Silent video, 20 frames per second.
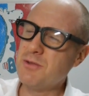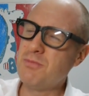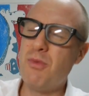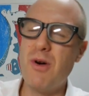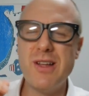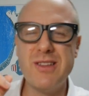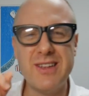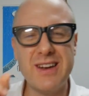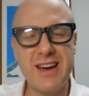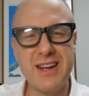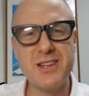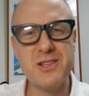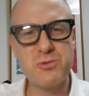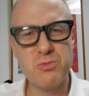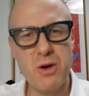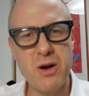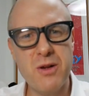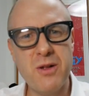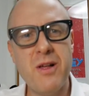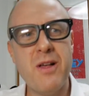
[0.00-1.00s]
else pointed out
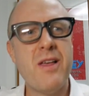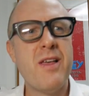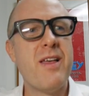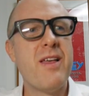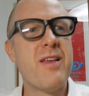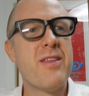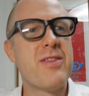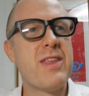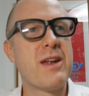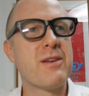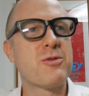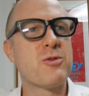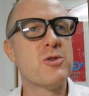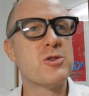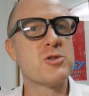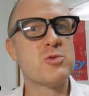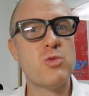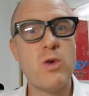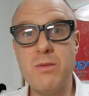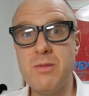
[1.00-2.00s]
as well that, of
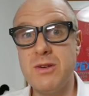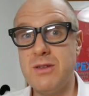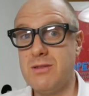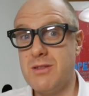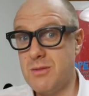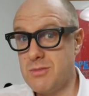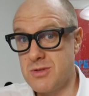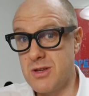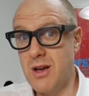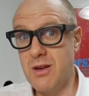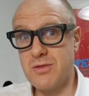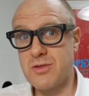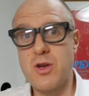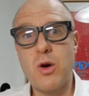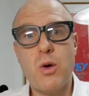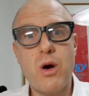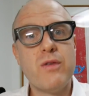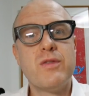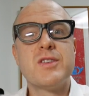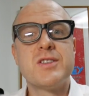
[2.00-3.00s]
course, women themselves
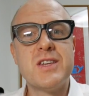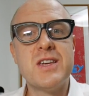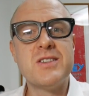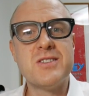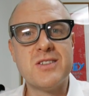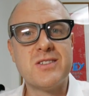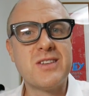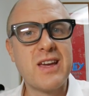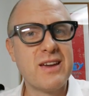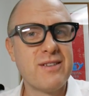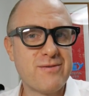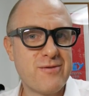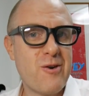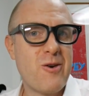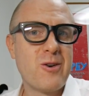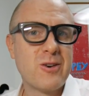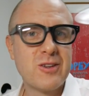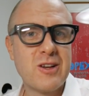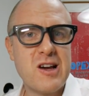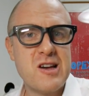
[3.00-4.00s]
go overseas and date
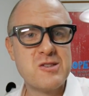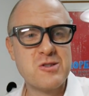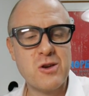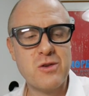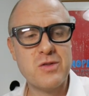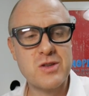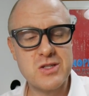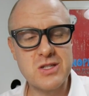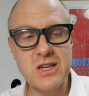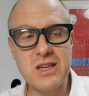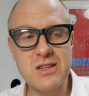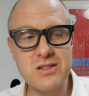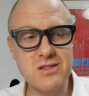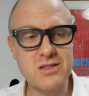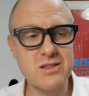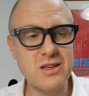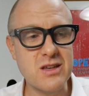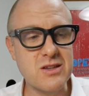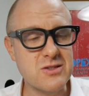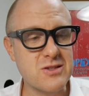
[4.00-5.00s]
foreign guys overseas,
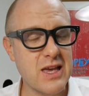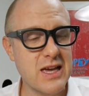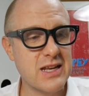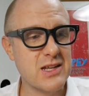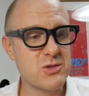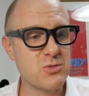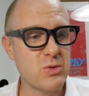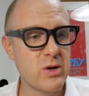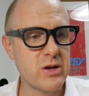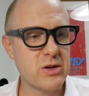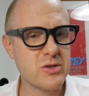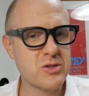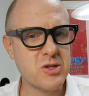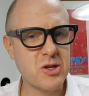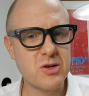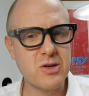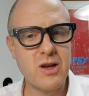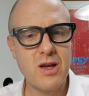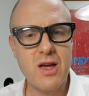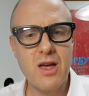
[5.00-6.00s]
and there's that as well.
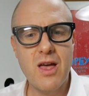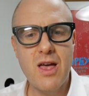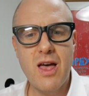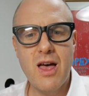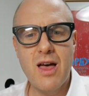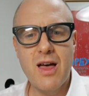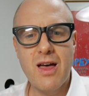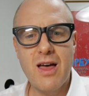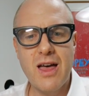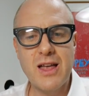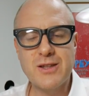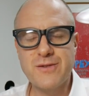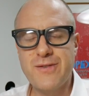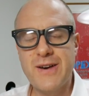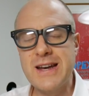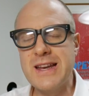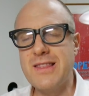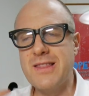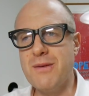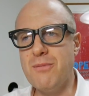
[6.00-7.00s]
So it's
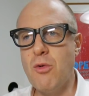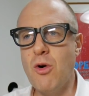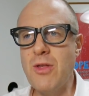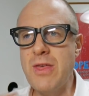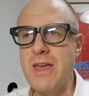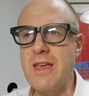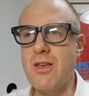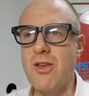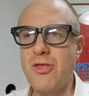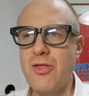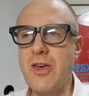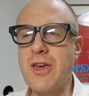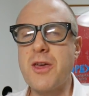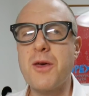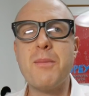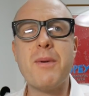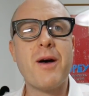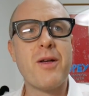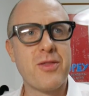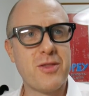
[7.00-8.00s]
funny, the more that you
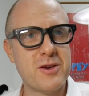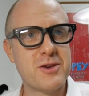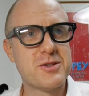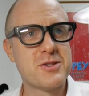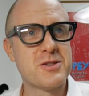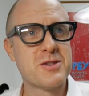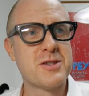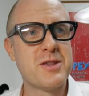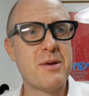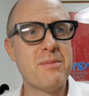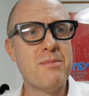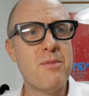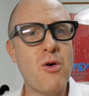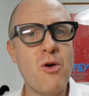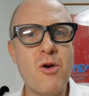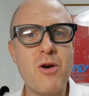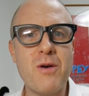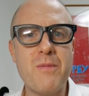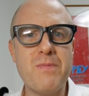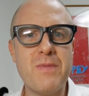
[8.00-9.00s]
think about this, the
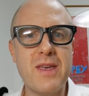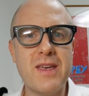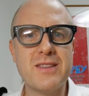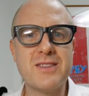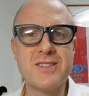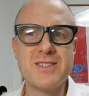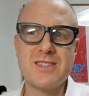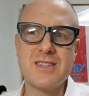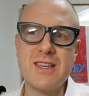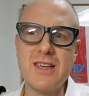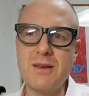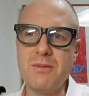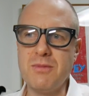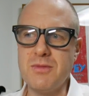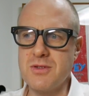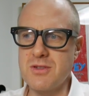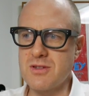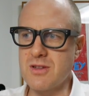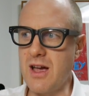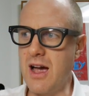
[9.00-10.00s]
more it
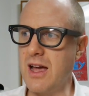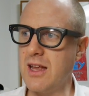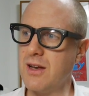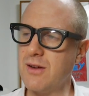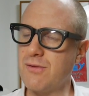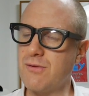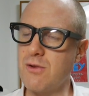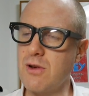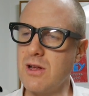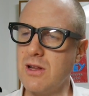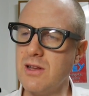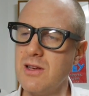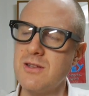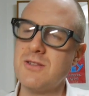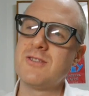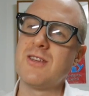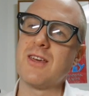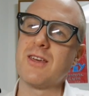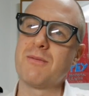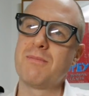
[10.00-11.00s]
seems kind of
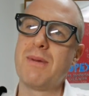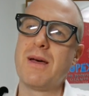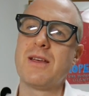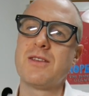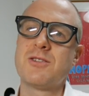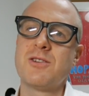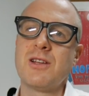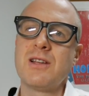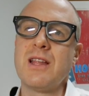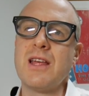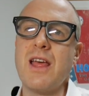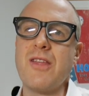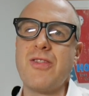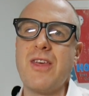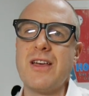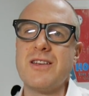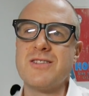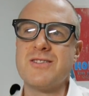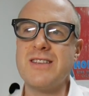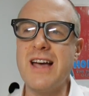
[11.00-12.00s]
realistic. But certainly
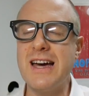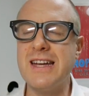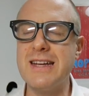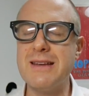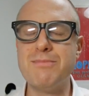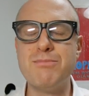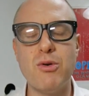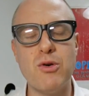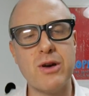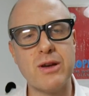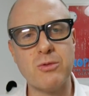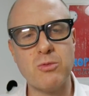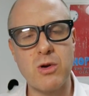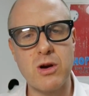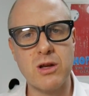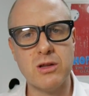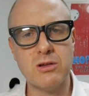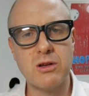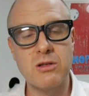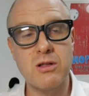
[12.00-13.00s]
at that starting point
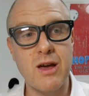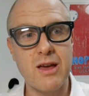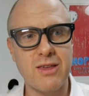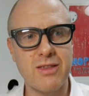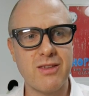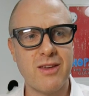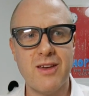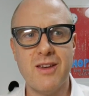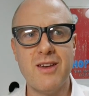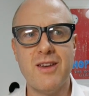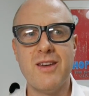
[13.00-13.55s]
where it looked like